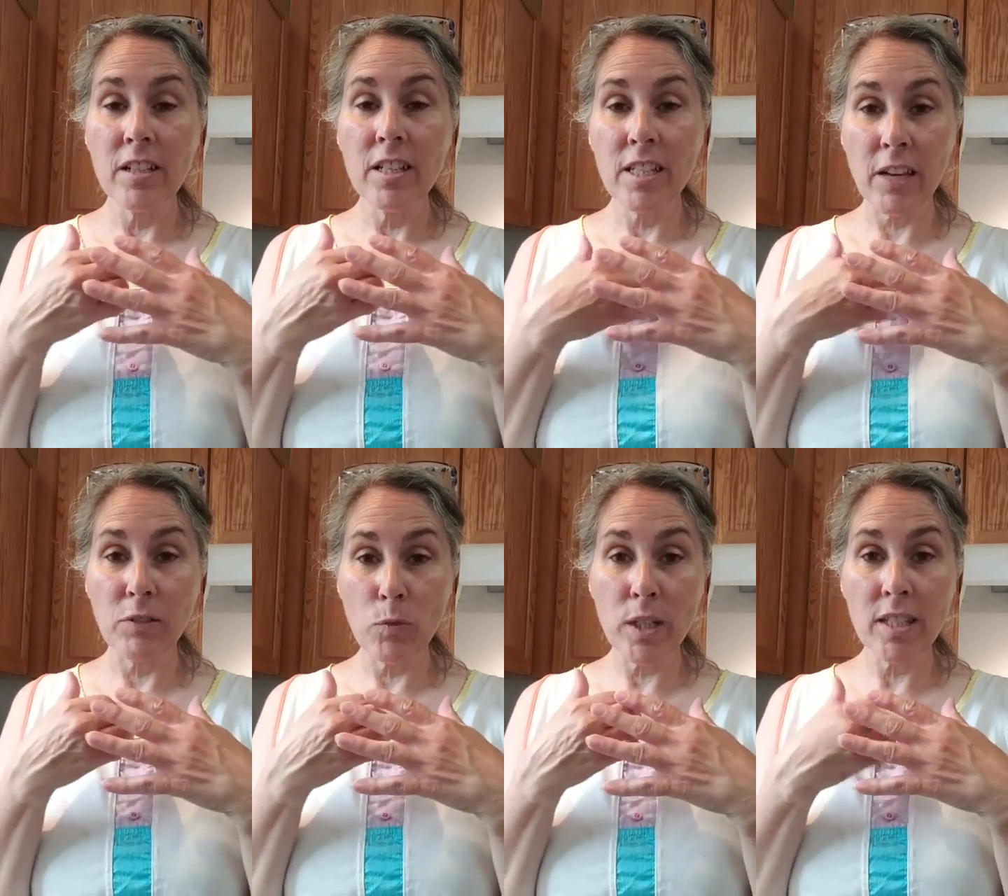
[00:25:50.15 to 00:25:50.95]

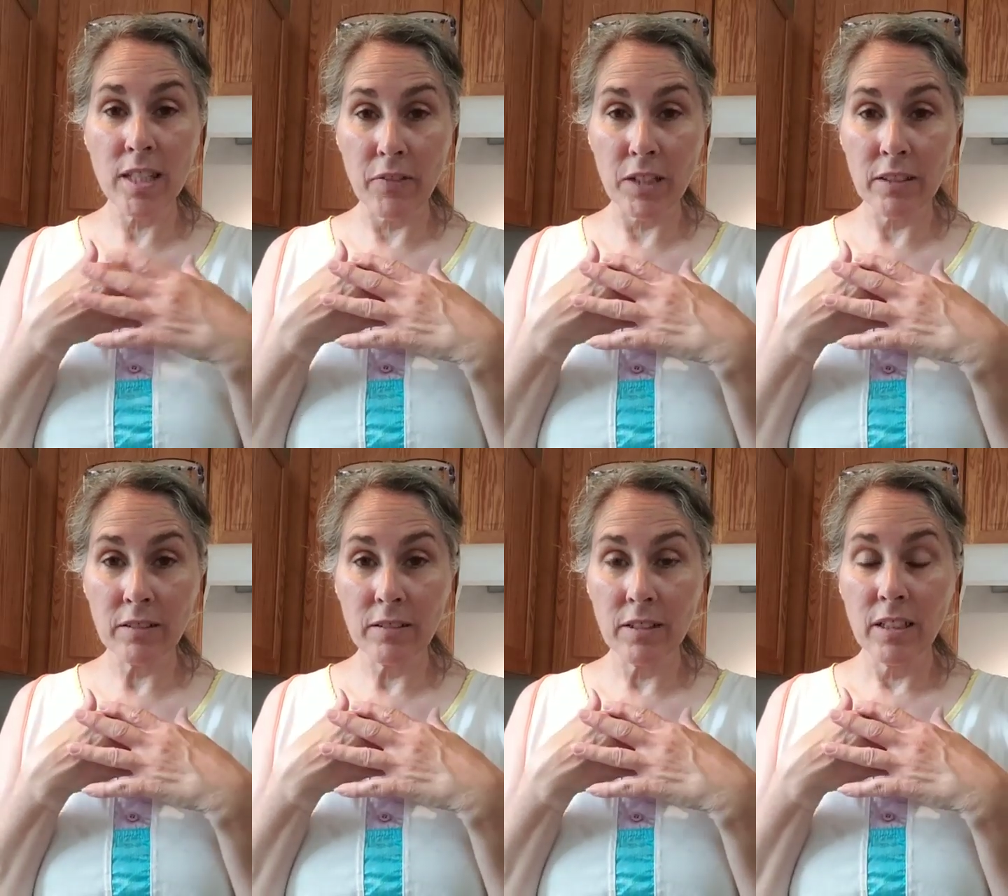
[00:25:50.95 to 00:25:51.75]

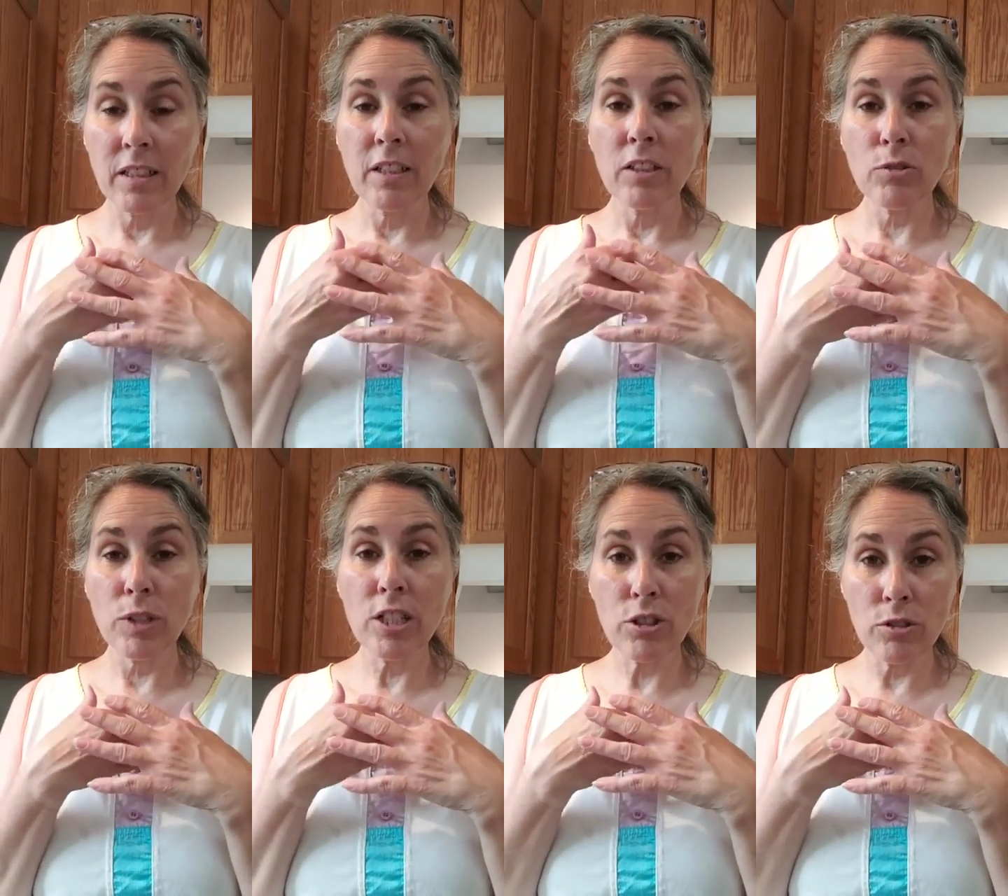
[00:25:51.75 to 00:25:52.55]

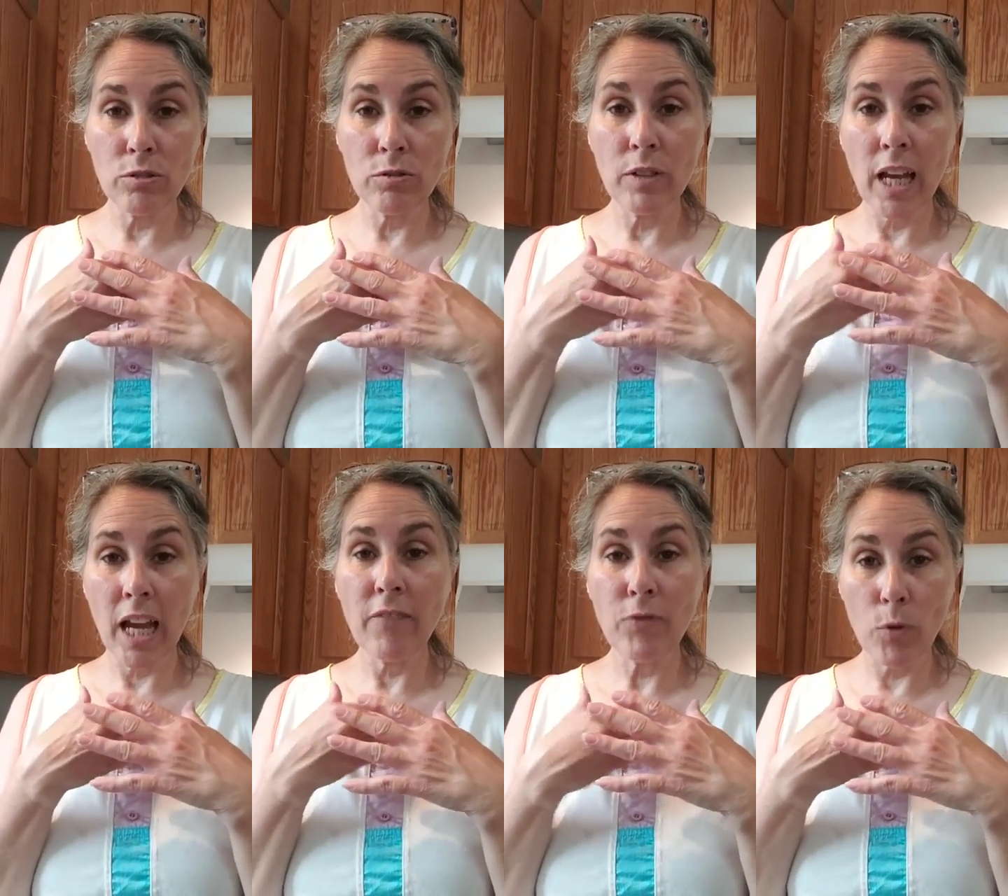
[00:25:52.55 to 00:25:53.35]

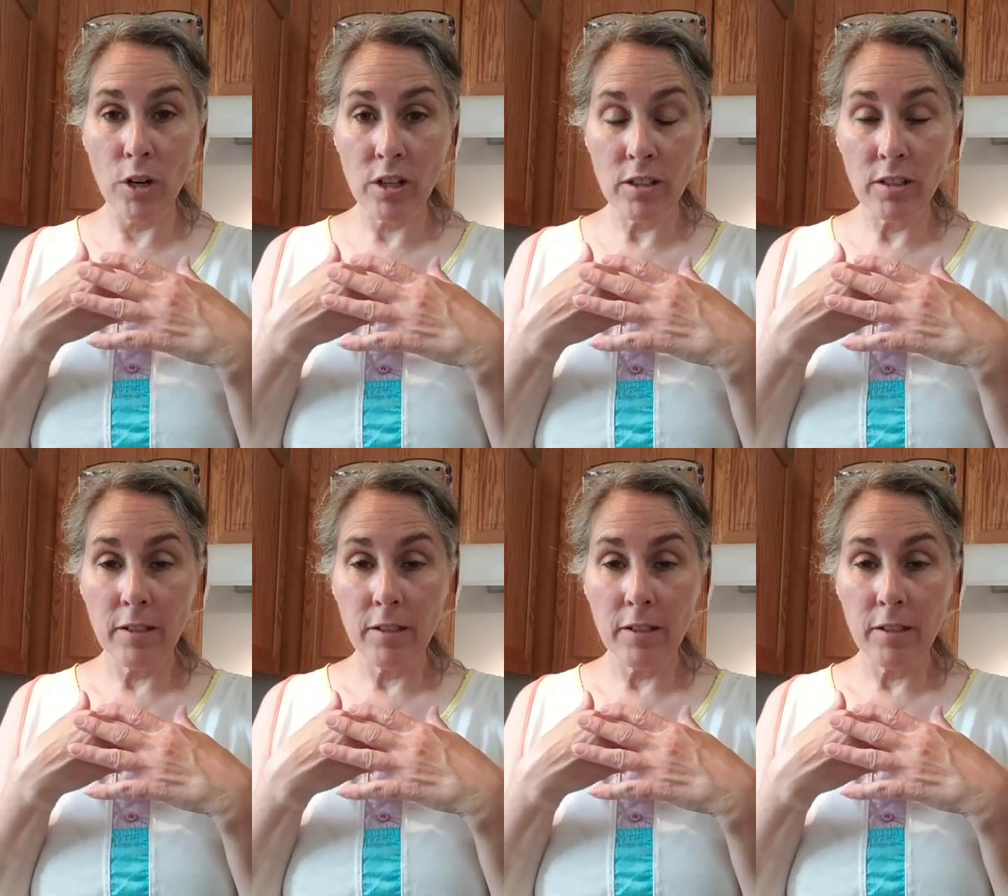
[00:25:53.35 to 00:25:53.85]
515-717-3284.